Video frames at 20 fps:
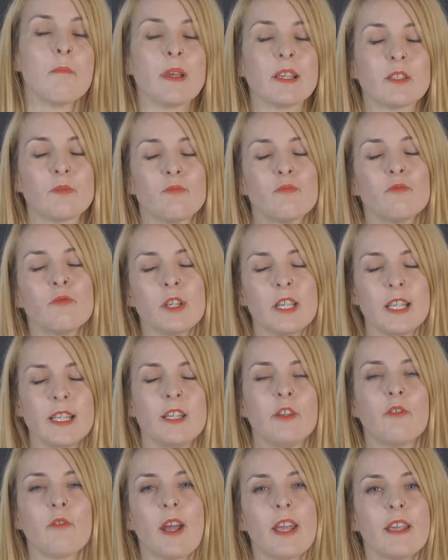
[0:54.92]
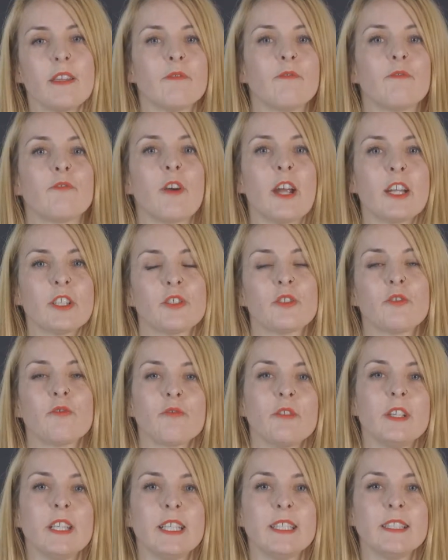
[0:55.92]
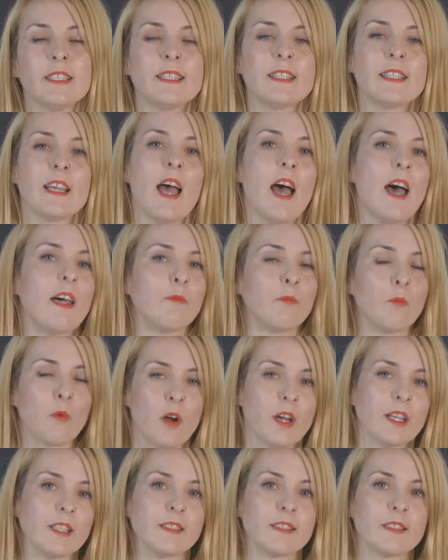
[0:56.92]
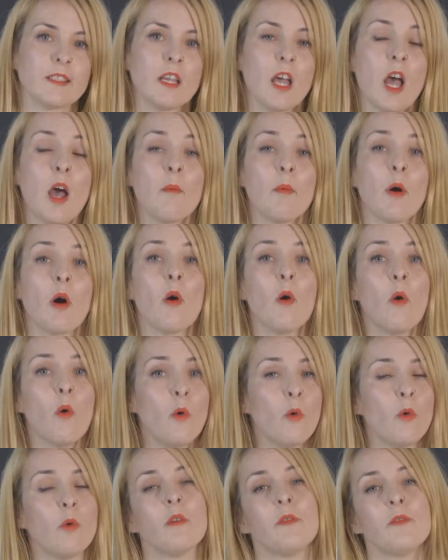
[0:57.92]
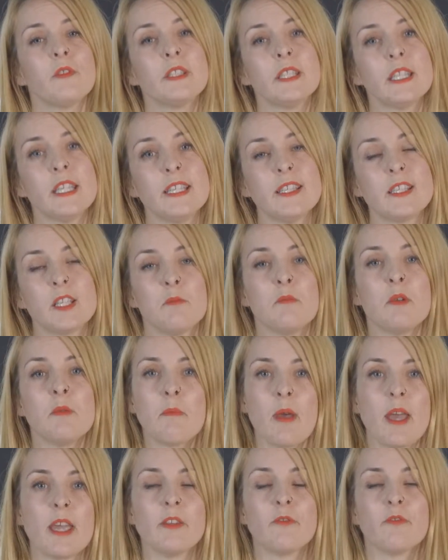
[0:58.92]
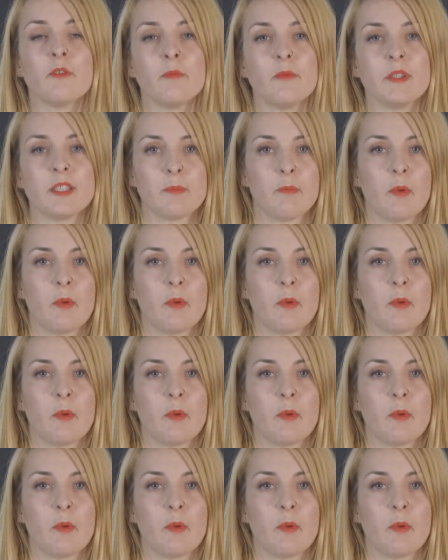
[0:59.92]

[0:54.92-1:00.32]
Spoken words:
Makes really great fresh greens and whites, but all of the teas can be made from this